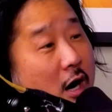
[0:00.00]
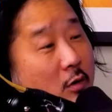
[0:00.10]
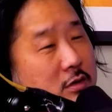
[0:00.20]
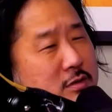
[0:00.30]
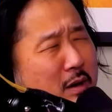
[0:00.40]

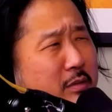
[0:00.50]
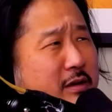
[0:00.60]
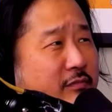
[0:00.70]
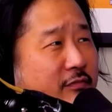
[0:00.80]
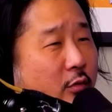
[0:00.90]
hours, probably
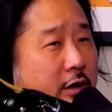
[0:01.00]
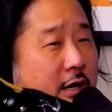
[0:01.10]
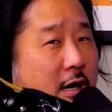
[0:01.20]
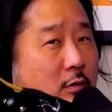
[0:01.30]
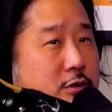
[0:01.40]
even
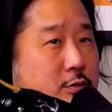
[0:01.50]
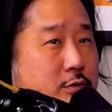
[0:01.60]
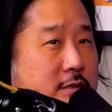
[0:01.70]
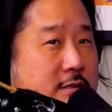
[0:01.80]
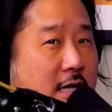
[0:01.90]
48 hours, she
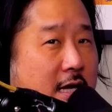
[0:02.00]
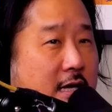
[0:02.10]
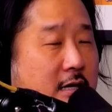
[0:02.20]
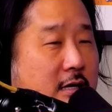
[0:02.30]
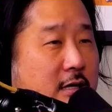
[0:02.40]
was just
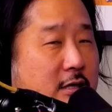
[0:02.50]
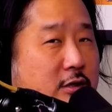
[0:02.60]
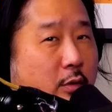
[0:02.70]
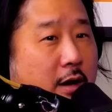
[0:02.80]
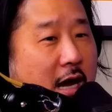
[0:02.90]
like
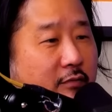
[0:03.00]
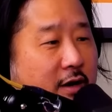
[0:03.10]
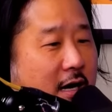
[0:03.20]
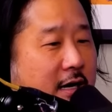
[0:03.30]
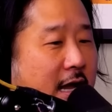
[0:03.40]
doing every
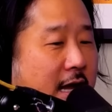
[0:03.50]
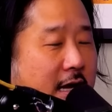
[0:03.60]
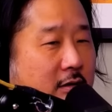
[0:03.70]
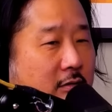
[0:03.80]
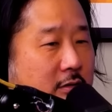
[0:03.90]
kind of
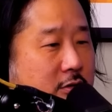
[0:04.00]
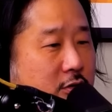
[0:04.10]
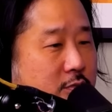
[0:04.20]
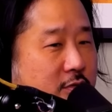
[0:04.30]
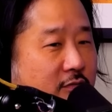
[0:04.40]
angle in
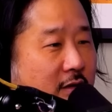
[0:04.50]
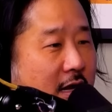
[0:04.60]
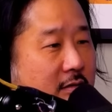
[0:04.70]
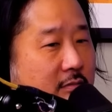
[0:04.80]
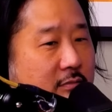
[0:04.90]
terms of
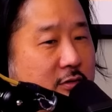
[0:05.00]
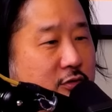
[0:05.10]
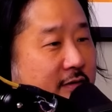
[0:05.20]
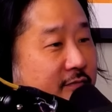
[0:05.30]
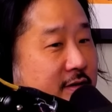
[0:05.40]
like
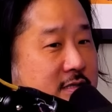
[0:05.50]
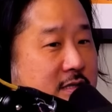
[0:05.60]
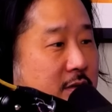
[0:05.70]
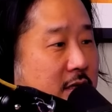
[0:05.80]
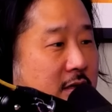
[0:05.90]

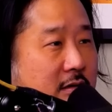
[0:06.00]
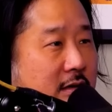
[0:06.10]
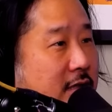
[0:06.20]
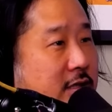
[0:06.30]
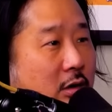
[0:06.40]
convincing me
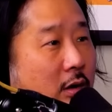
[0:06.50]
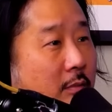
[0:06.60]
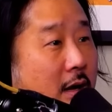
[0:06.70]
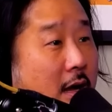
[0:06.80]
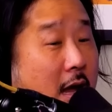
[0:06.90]
not to go
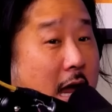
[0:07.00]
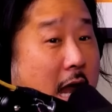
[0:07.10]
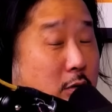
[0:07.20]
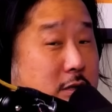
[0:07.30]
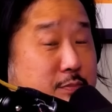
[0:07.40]
up.
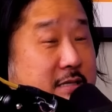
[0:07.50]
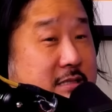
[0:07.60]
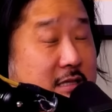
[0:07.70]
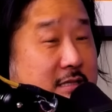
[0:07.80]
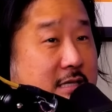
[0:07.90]
And I was just
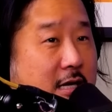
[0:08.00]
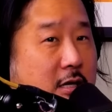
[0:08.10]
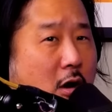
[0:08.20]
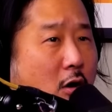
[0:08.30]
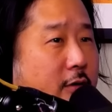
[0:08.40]
basically
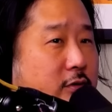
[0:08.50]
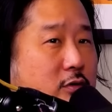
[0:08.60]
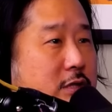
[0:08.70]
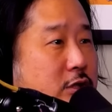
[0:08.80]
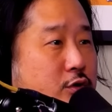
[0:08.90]
saying, all you have to do
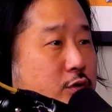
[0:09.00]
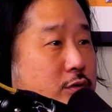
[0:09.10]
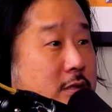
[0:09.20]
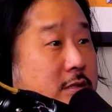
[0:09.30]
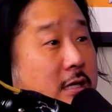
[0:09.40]
is
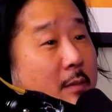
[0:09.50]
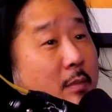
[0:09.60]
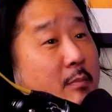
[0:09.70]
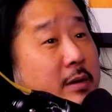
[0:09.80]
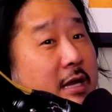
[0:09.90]
introduce us. And I'm,
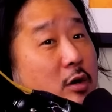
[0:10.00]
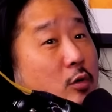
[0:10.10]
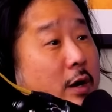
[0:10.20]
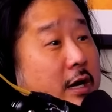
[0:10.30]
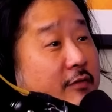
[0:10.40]
I'm getting her
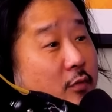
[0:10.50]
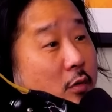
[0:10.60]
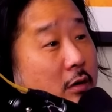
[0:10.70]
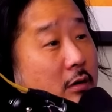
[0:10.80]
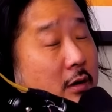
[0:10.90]
ready
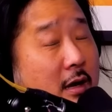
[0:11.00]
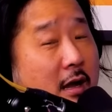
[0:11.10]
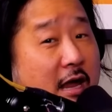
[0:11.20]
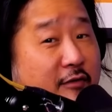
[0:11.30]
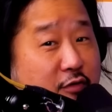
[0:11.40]
for,
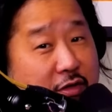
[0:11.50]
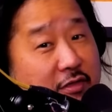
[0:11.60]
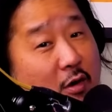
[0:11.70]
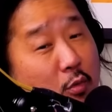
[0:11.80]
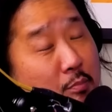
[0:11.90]
and if you
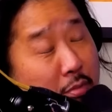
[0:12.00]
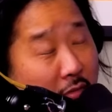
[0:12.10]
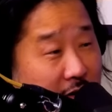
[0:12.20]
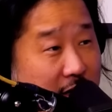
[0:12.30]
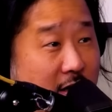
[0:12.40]
think that we're
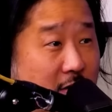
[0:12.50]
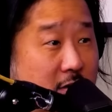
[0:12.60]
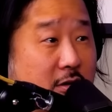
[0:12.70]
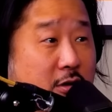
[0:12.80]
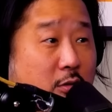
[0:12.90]
bullying
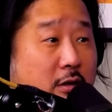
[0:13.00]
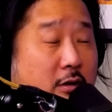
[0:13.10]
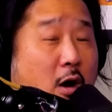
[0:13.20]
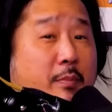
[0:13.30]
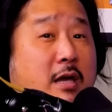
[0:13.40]
her to do it,
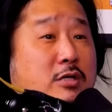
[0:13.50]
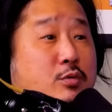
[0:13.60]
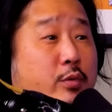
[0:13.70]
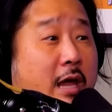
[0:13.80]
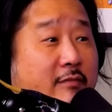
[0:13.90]
no, because
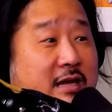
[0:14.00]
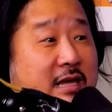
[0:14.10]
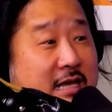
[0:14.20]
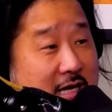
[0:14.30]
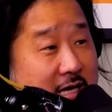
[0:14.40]
we have a
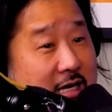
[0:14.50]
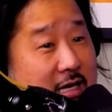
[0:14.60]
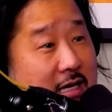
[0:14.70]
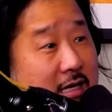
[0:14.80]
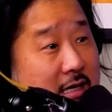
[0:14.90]

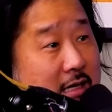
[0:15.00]
gig